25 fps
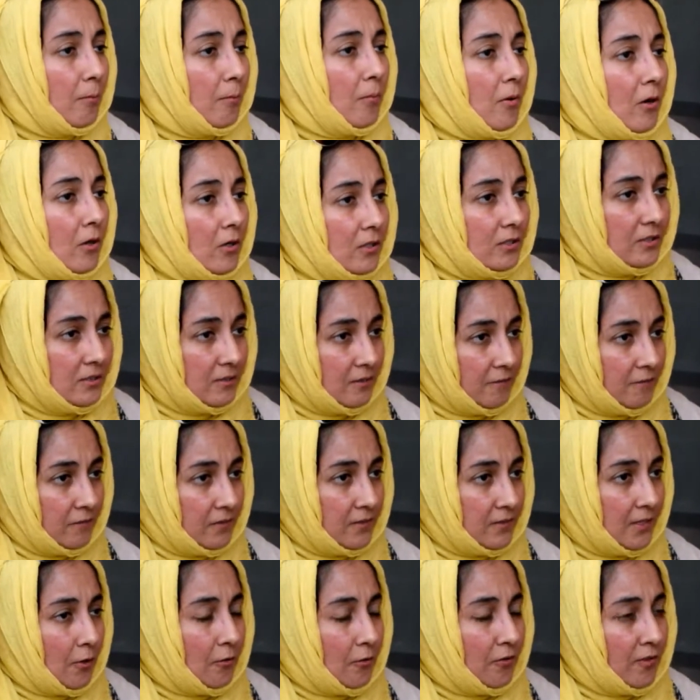different
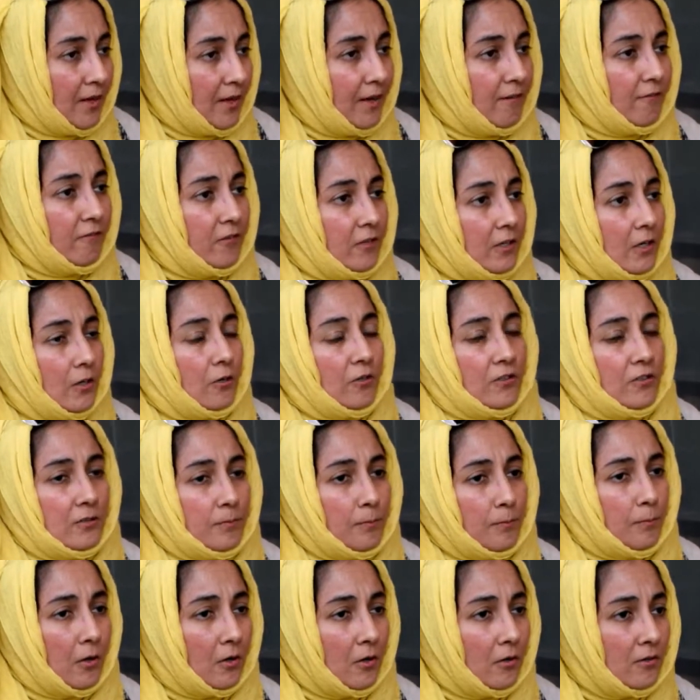parts of South
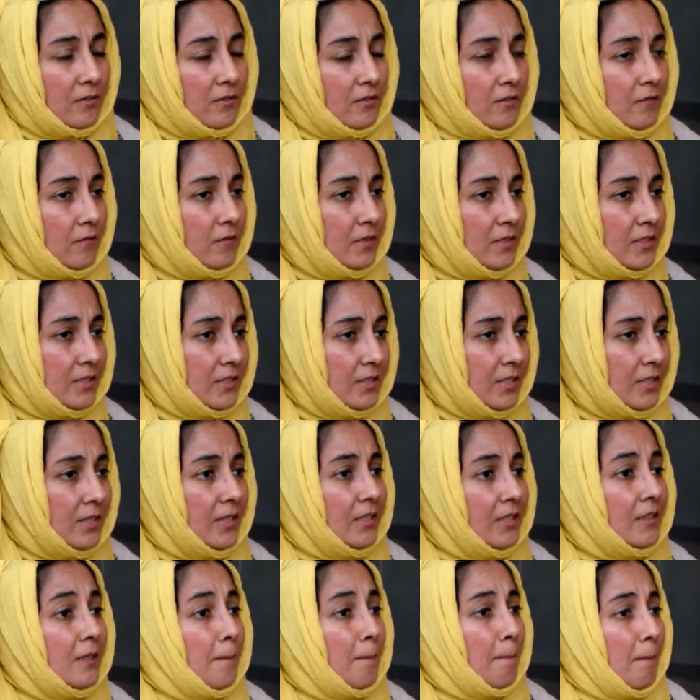Africa or parts of
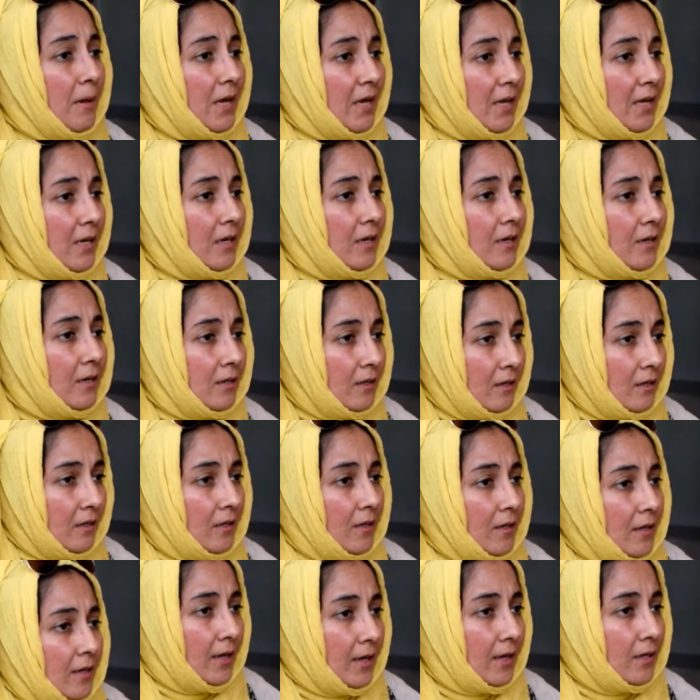the city, the
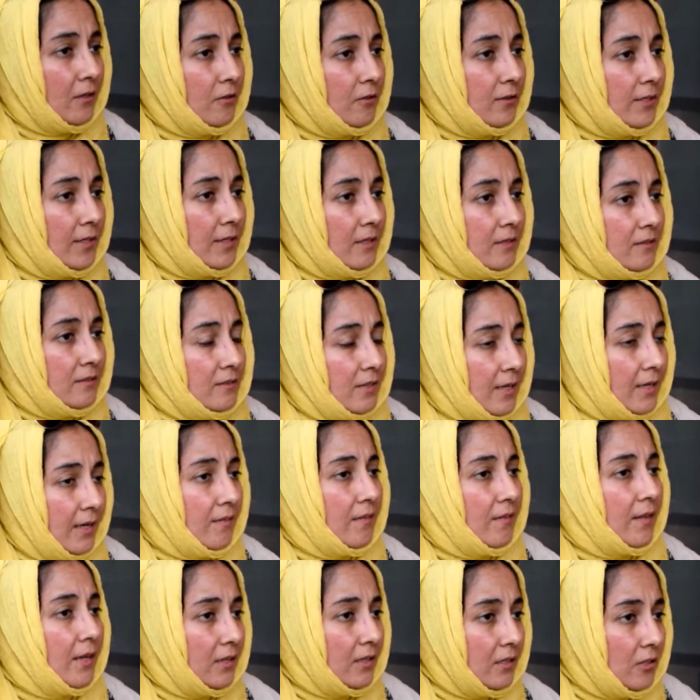main
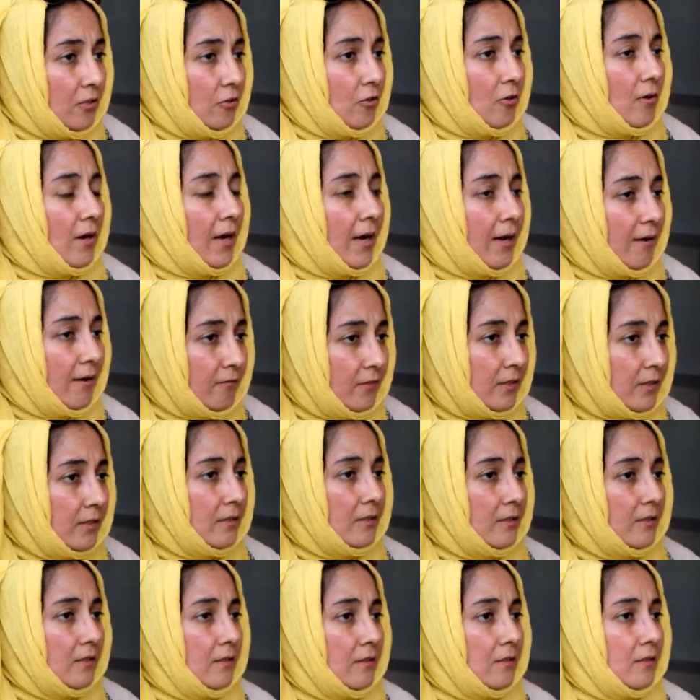areas, and then
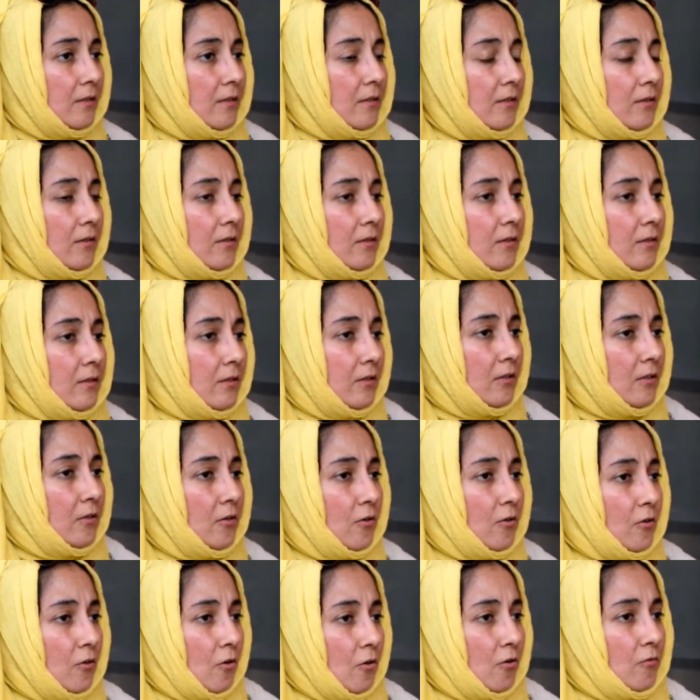have it
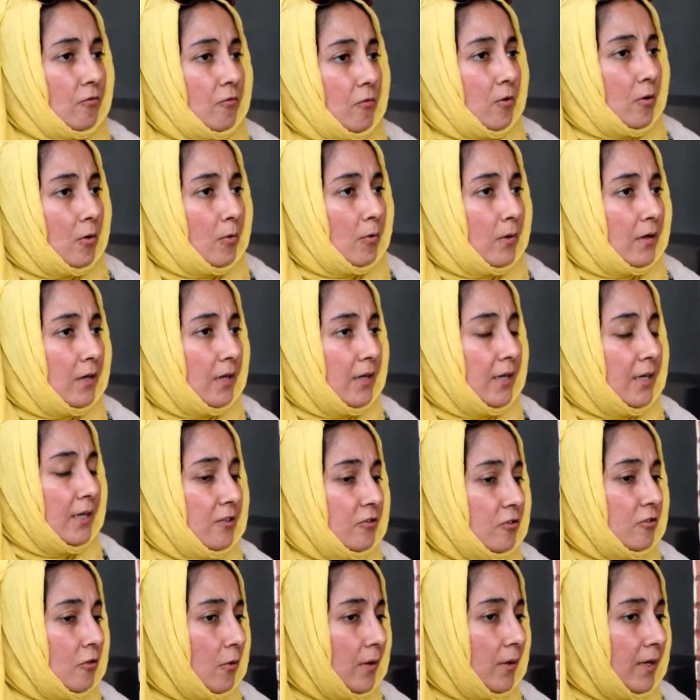go
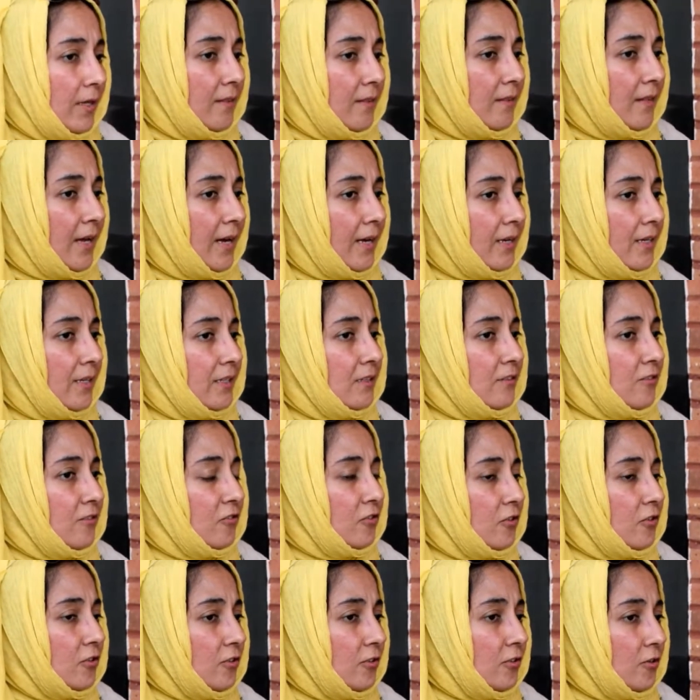forward. In
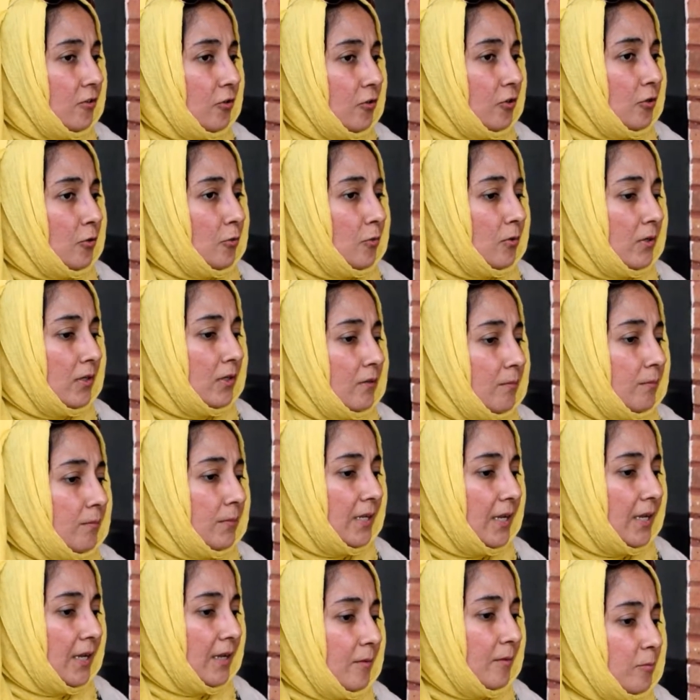that institute you
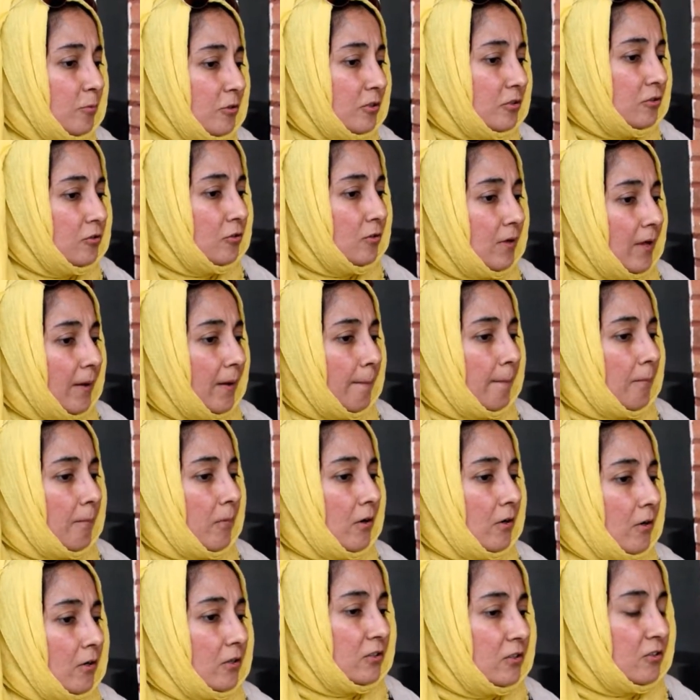would be able
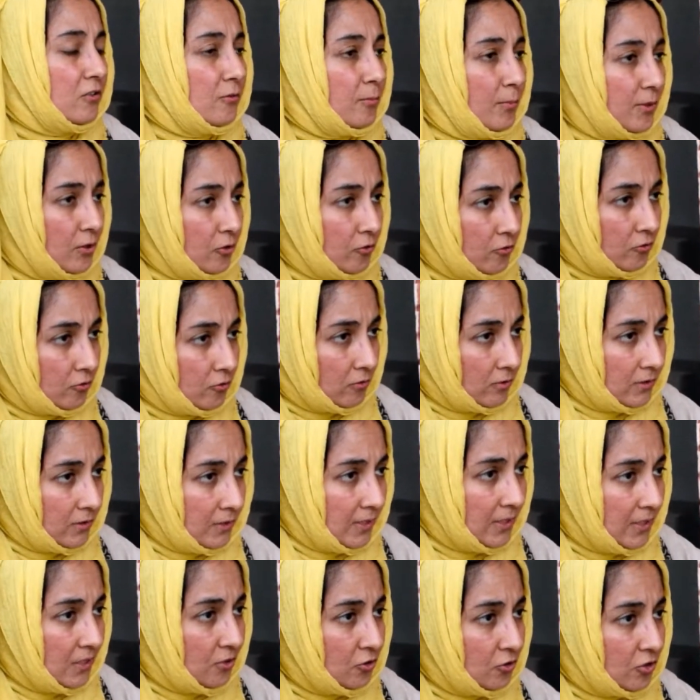to impart
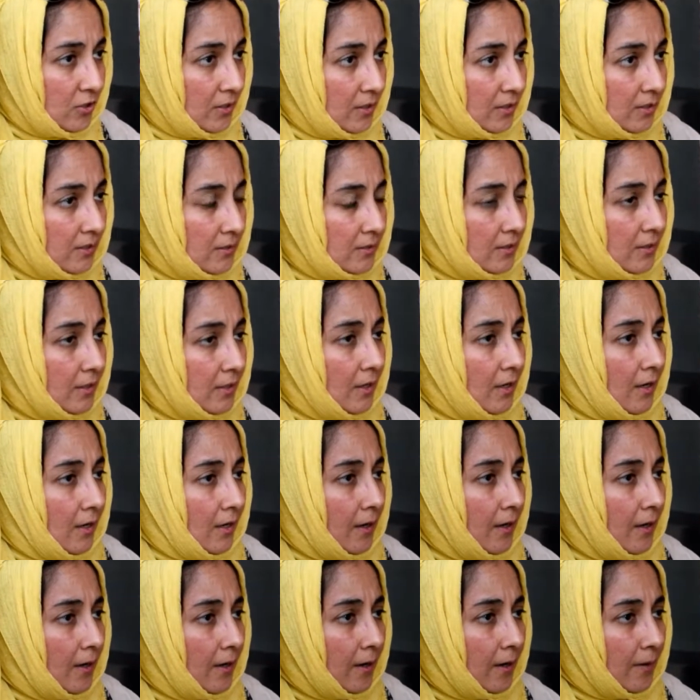spiritual
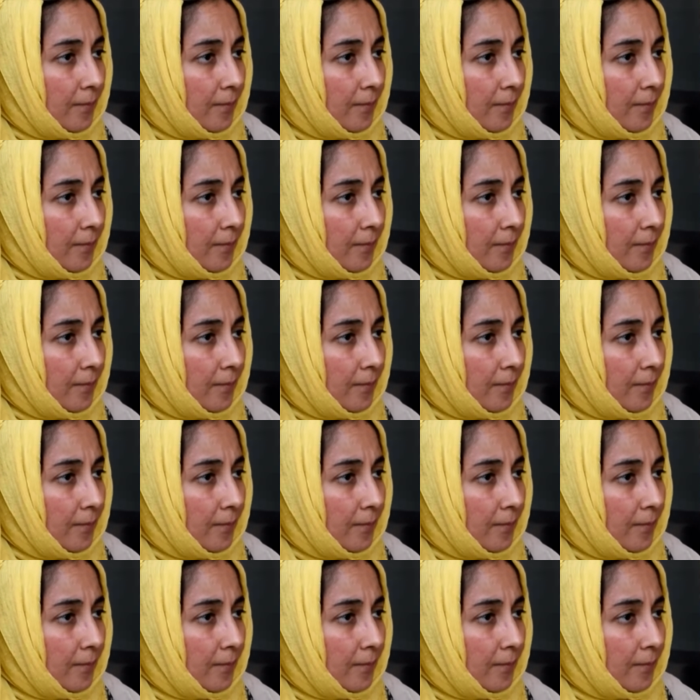teachings,